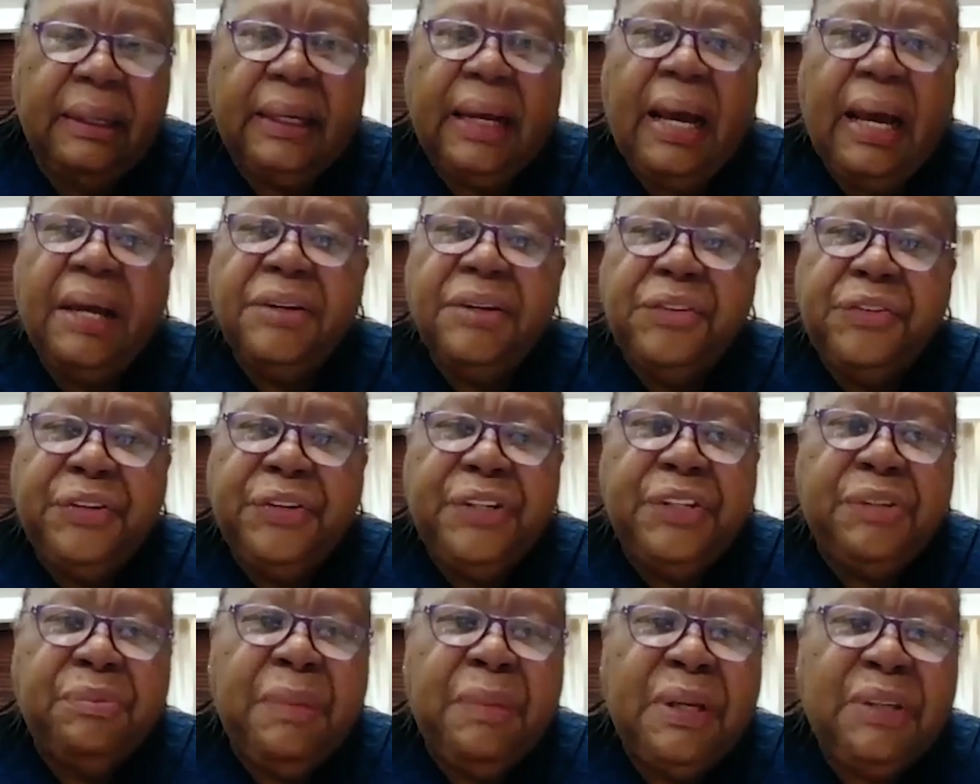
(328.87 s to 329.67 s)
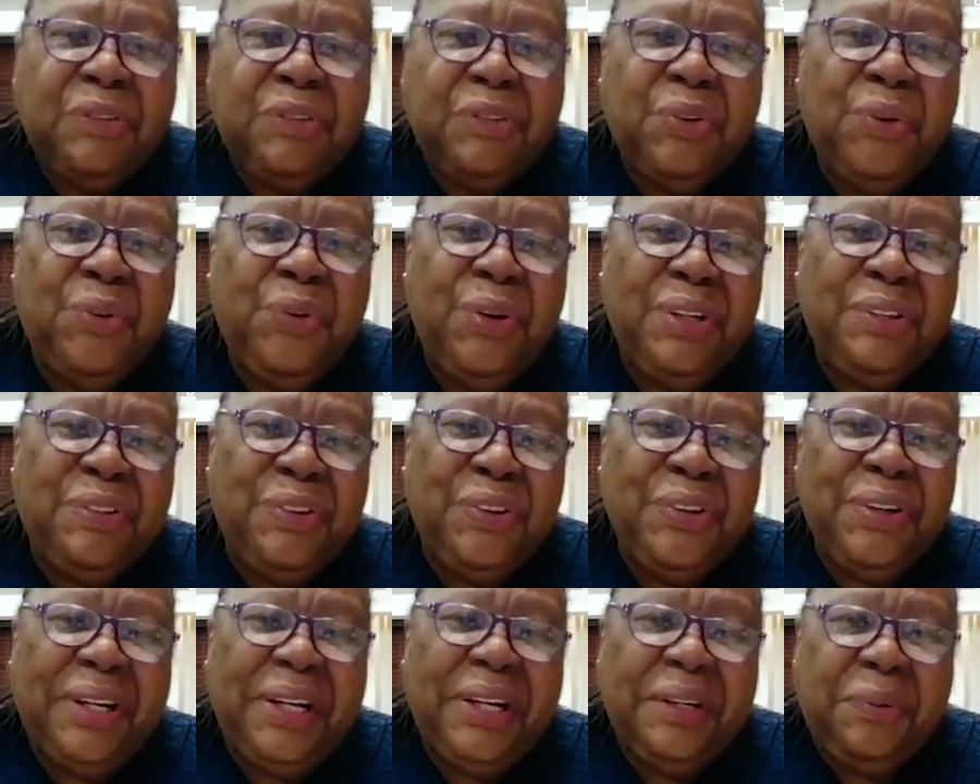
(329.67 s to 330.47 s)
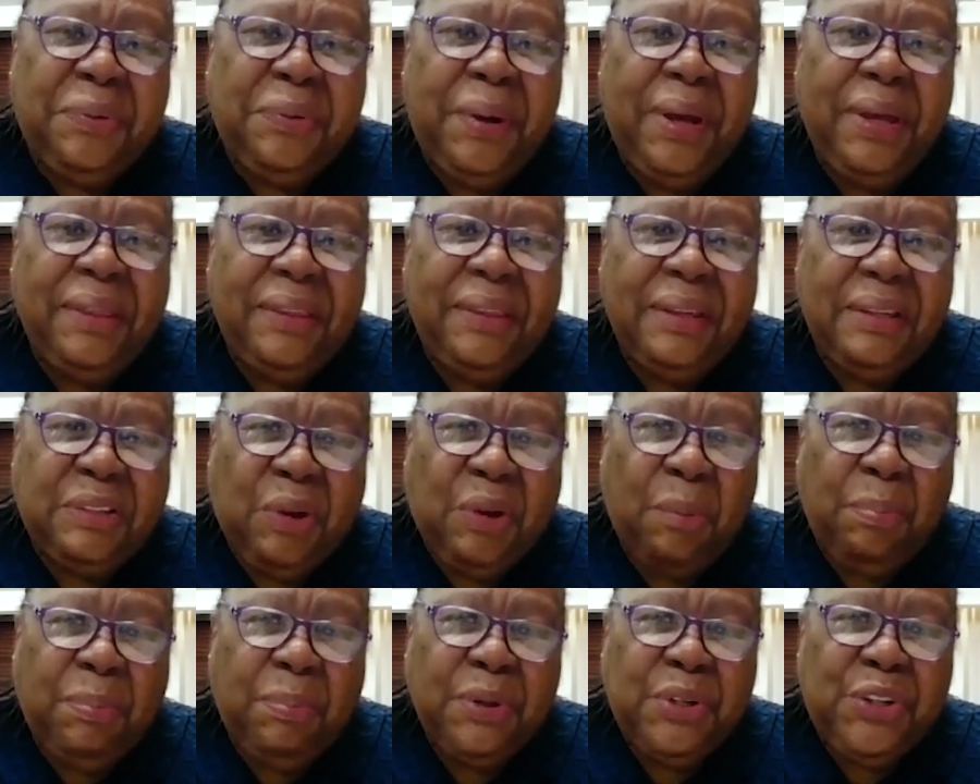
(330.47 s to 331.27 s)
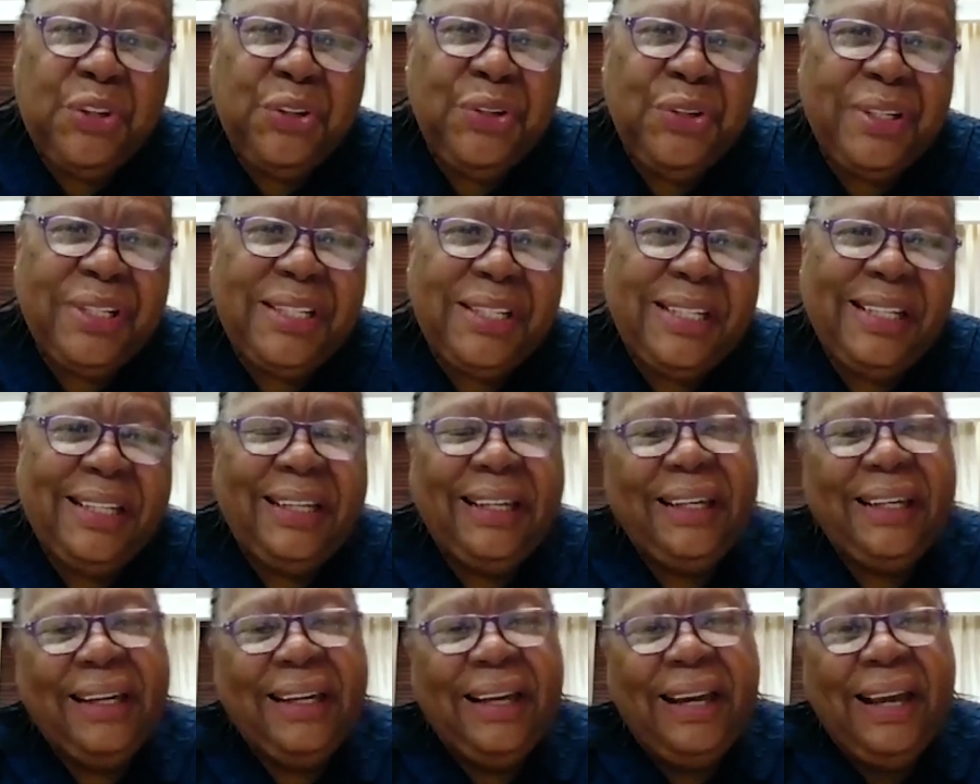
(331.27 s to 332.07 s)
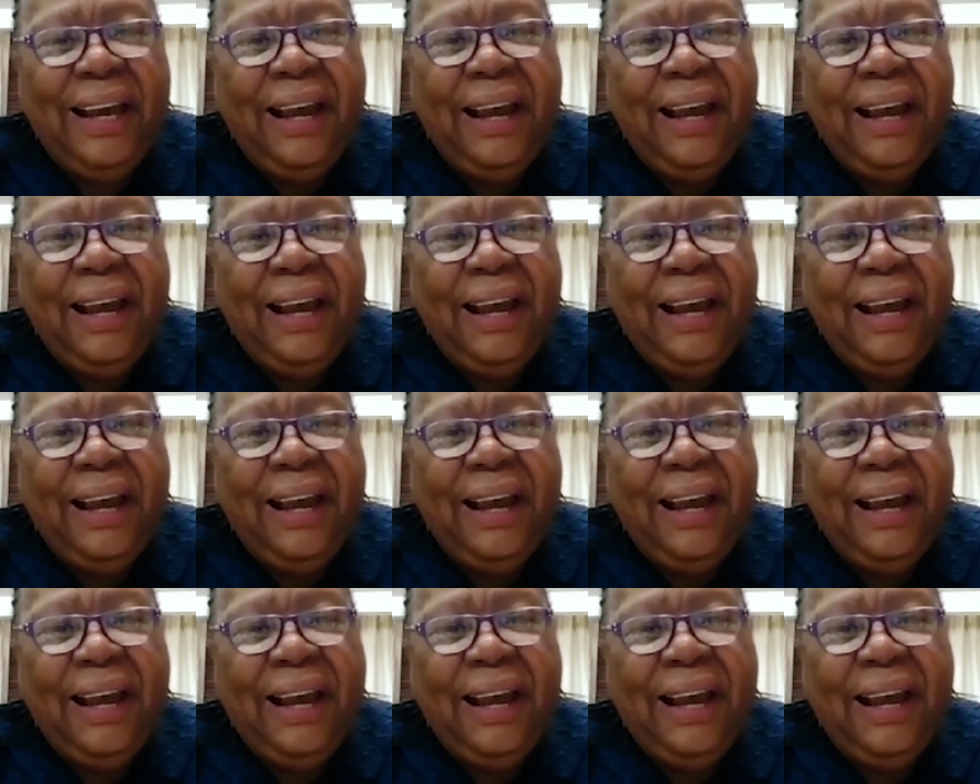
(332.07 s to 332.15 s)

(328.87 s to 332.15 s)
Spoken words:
countries must always look at where there's opportunity.